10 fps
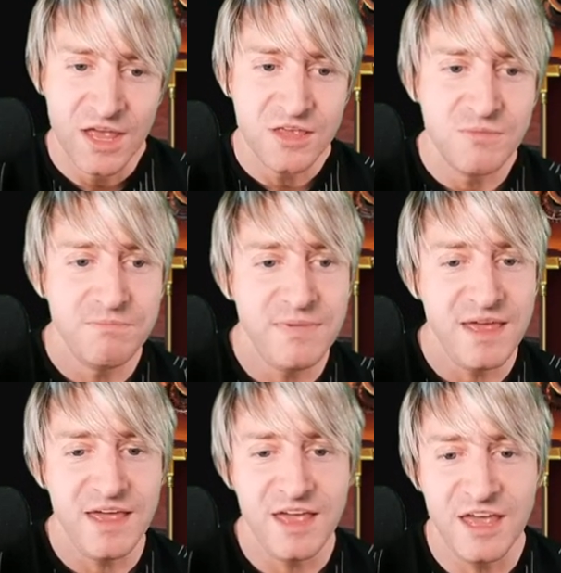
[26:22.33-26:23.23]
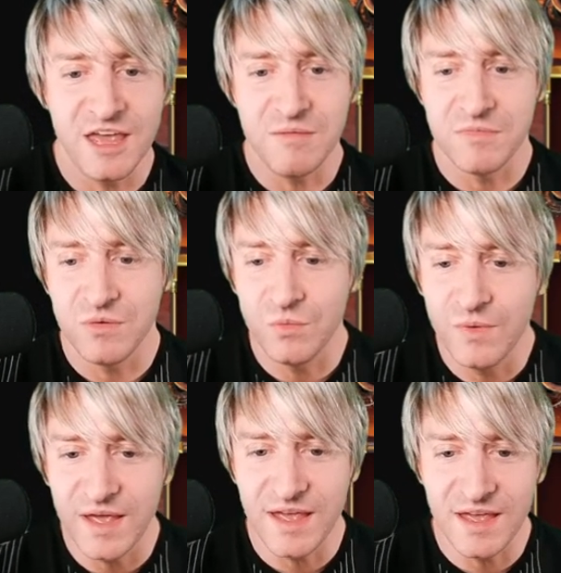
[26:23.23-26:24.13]
You made me
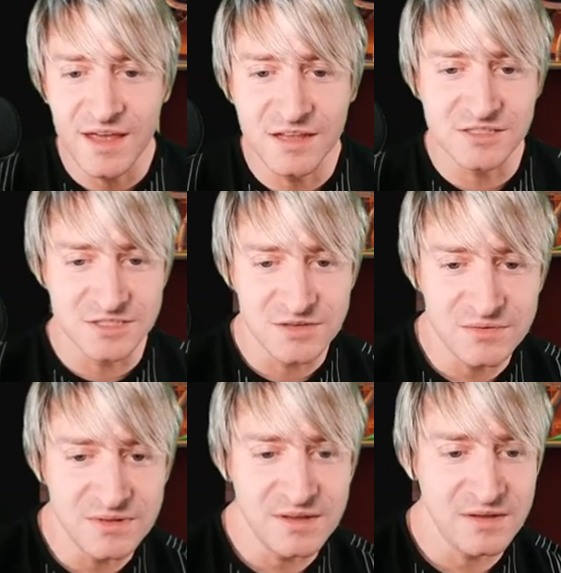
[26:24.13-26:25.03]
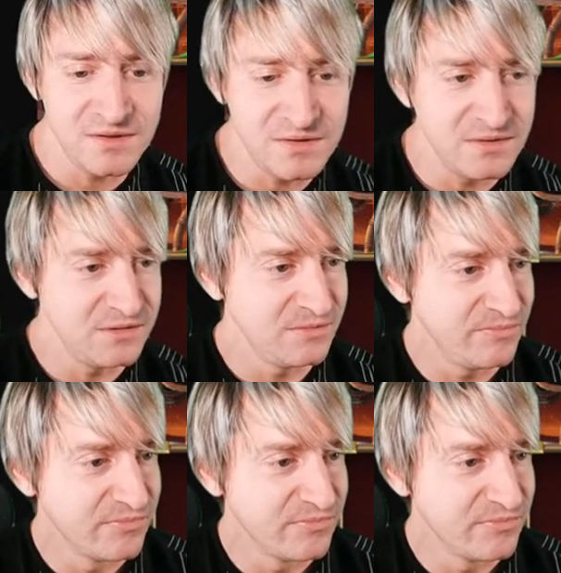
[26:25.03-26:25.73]
wait too long.